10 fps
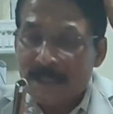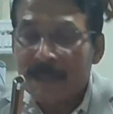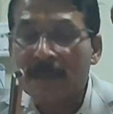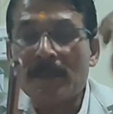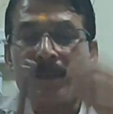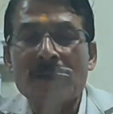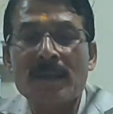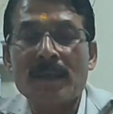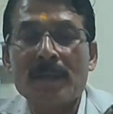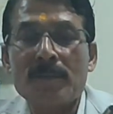case,
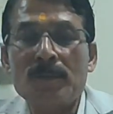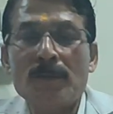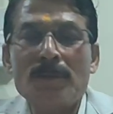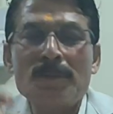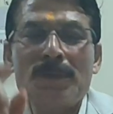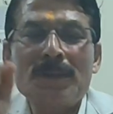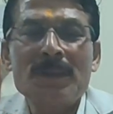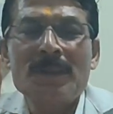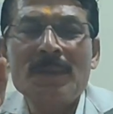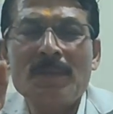we know means
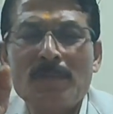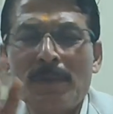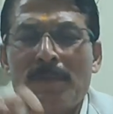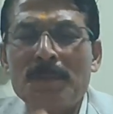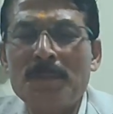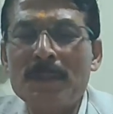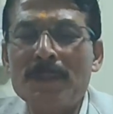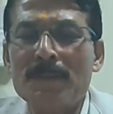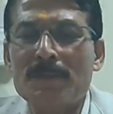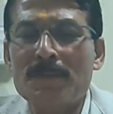one of the
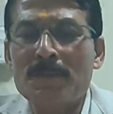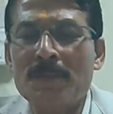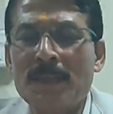person who